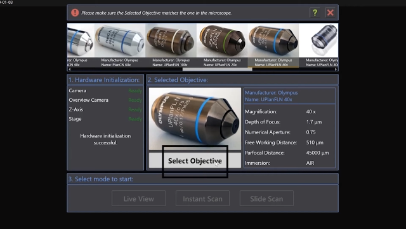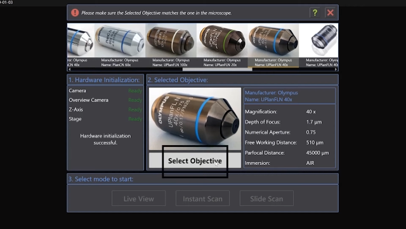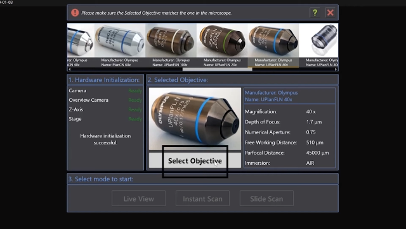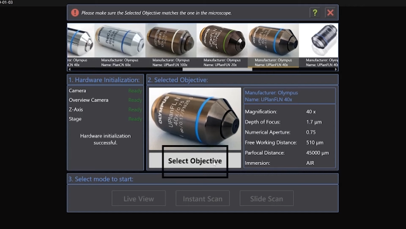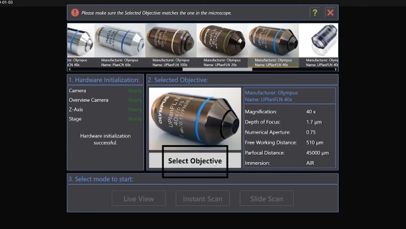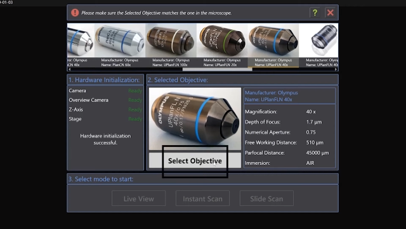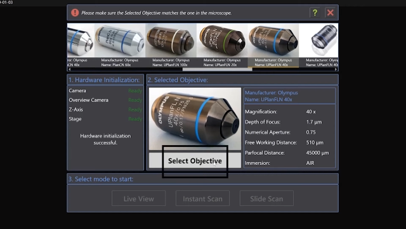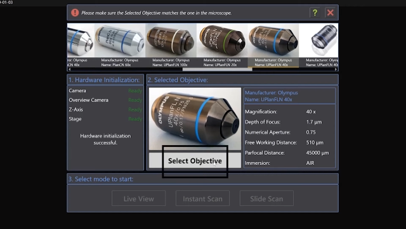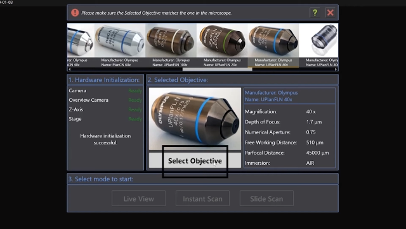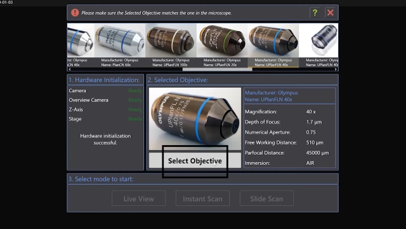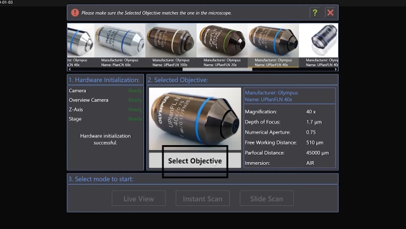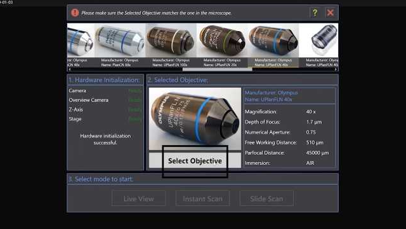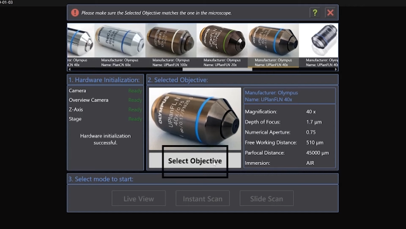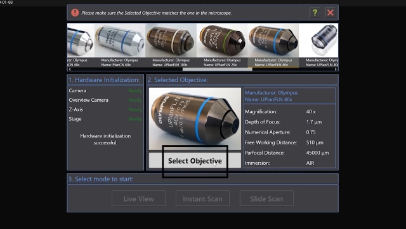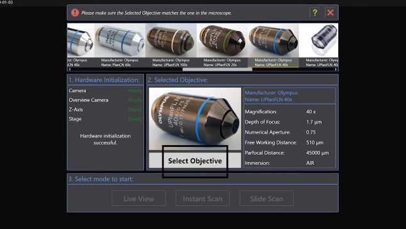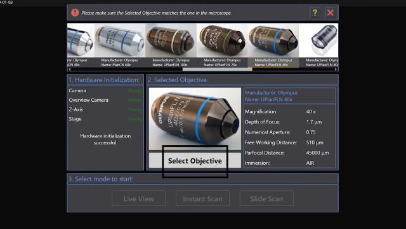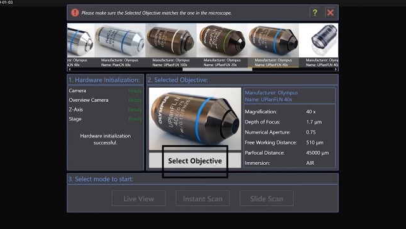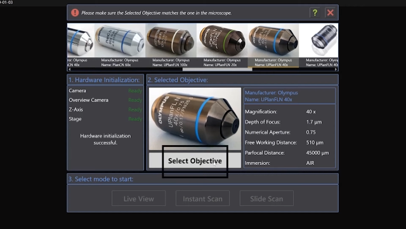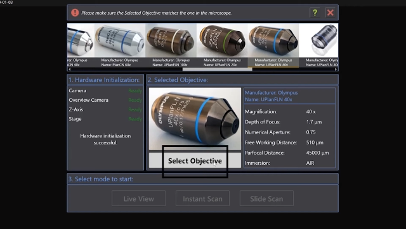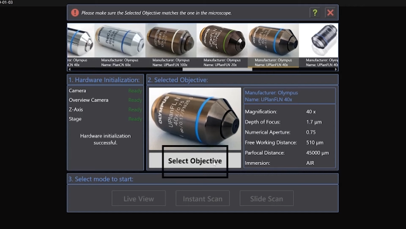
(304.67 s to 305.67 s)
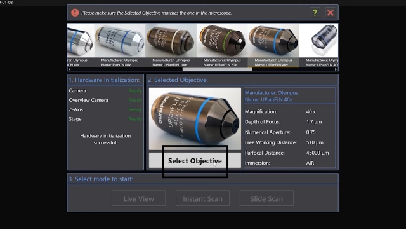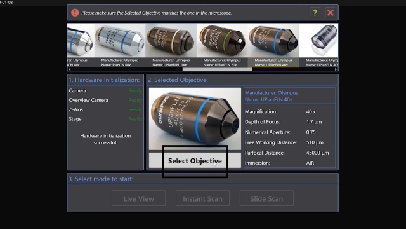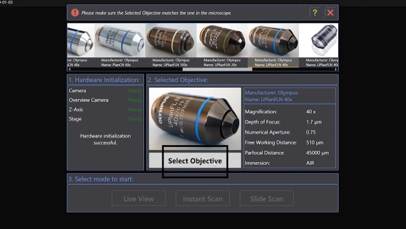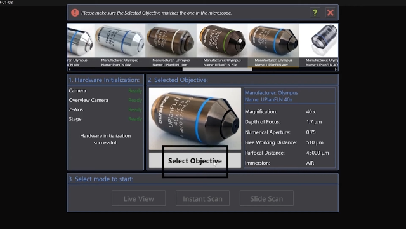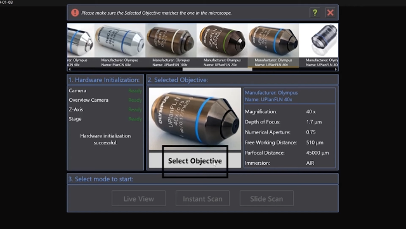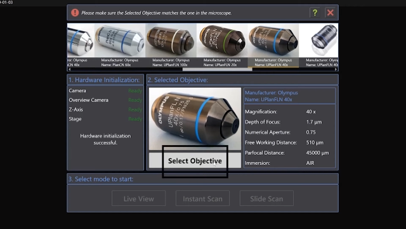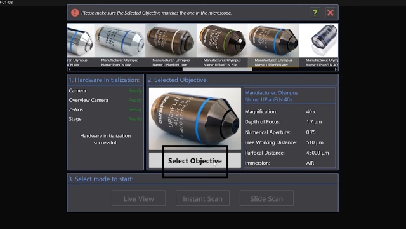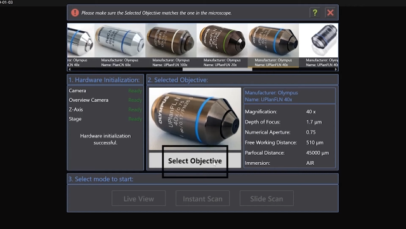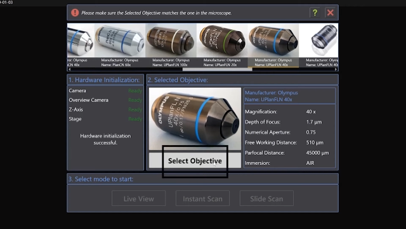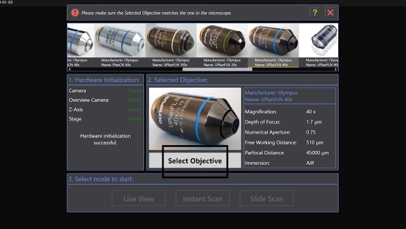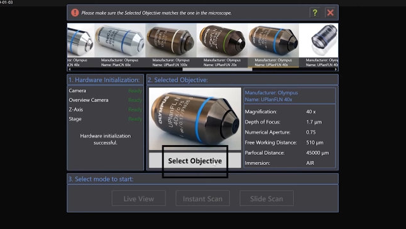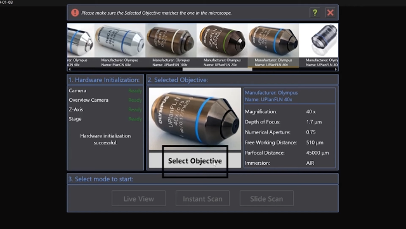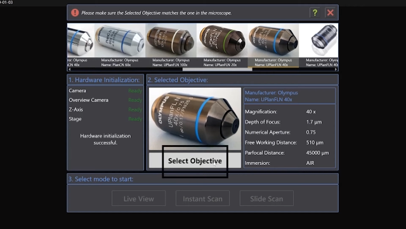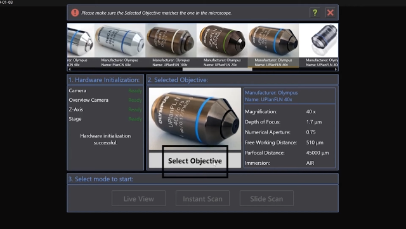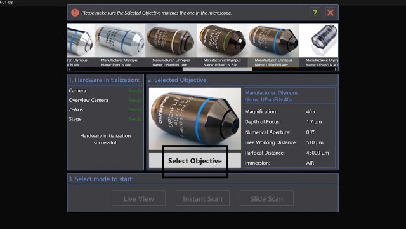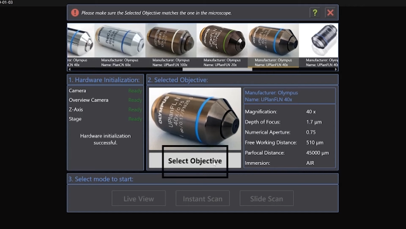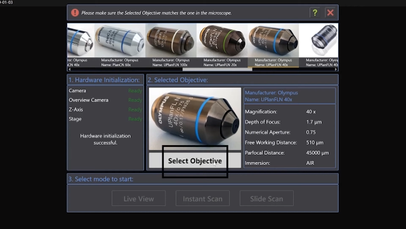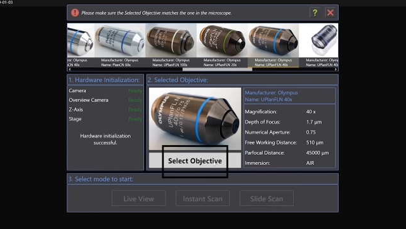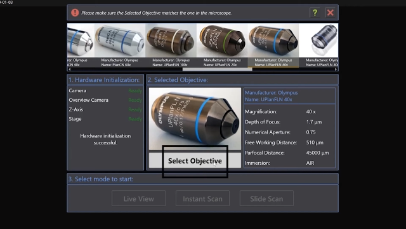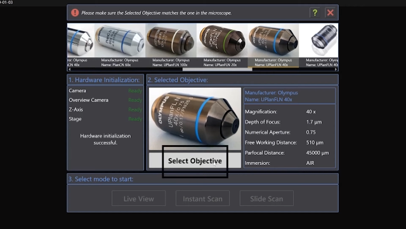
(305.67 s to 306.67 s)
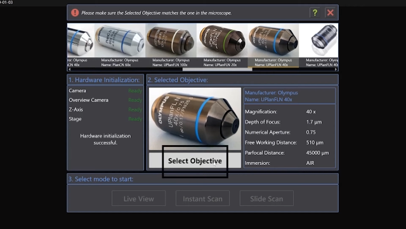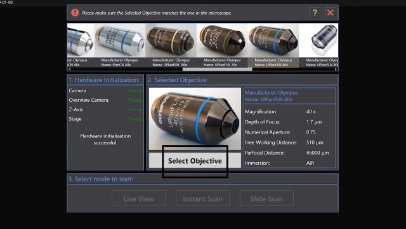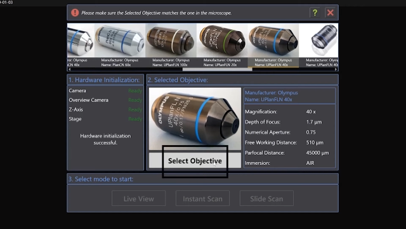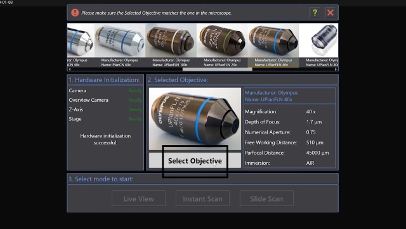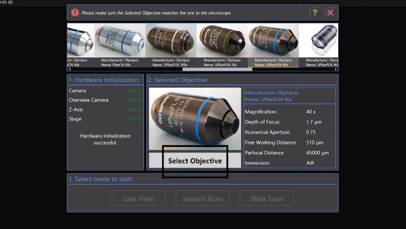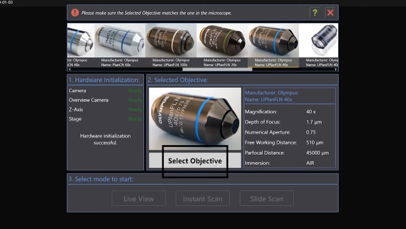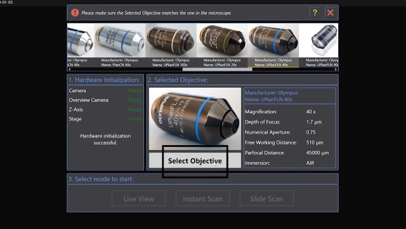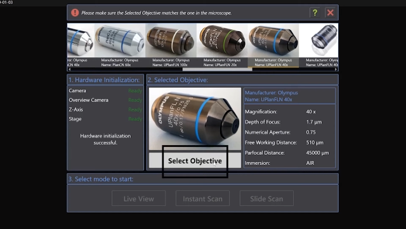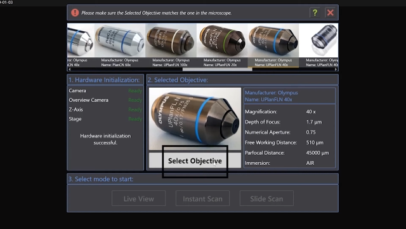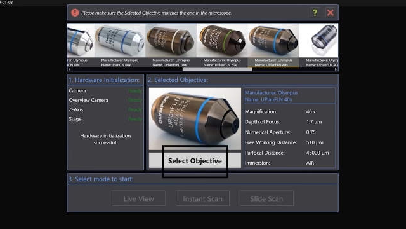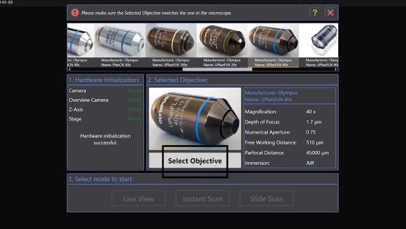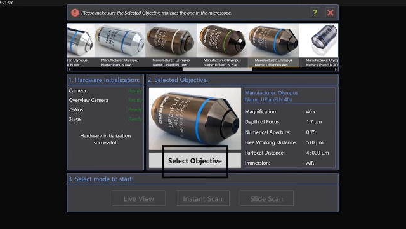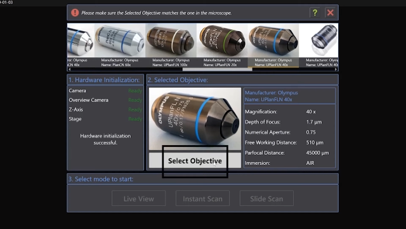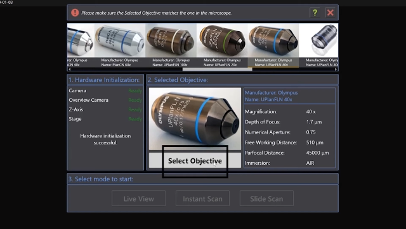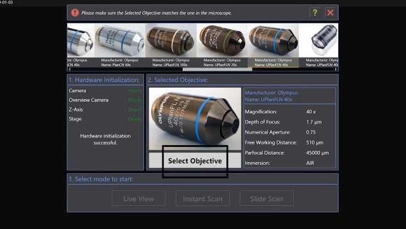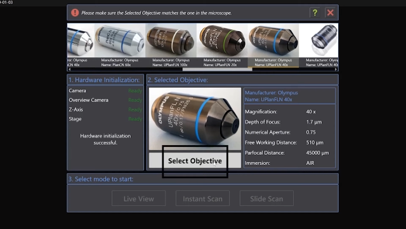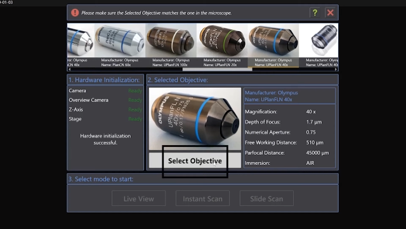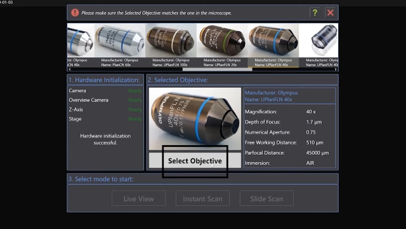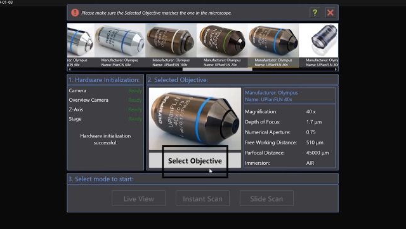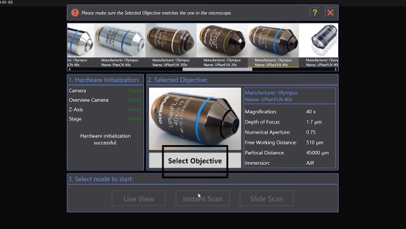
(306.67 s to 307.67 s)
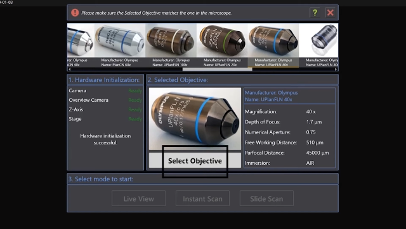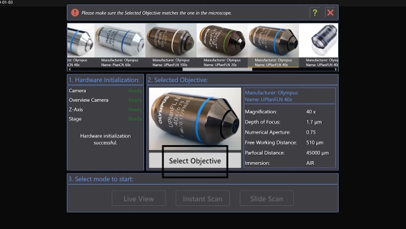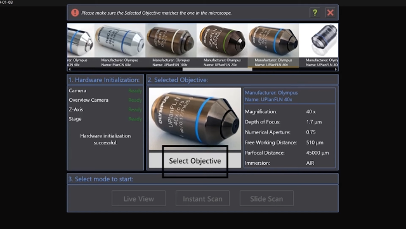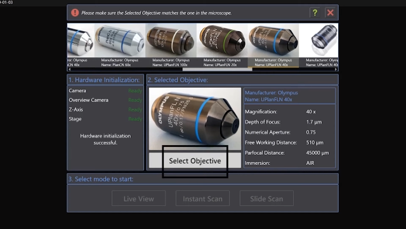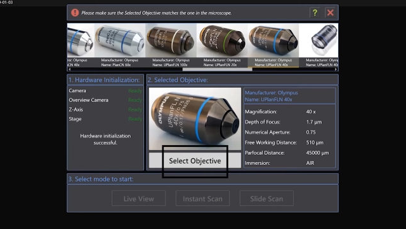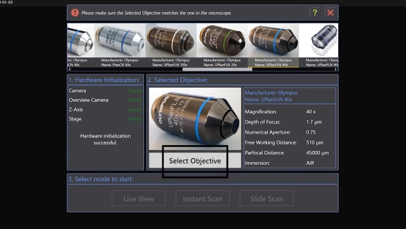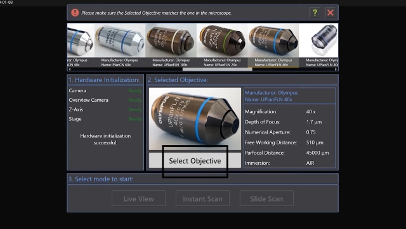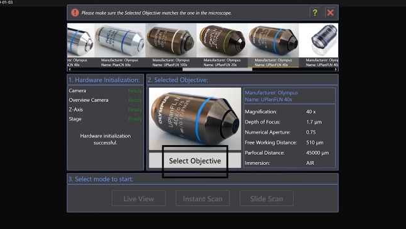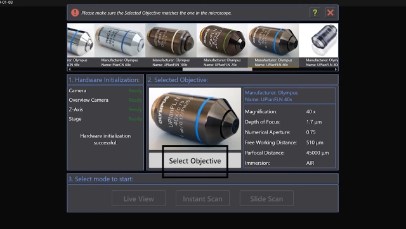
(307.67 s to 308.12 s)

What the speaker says: Nobody's mouth can be seen.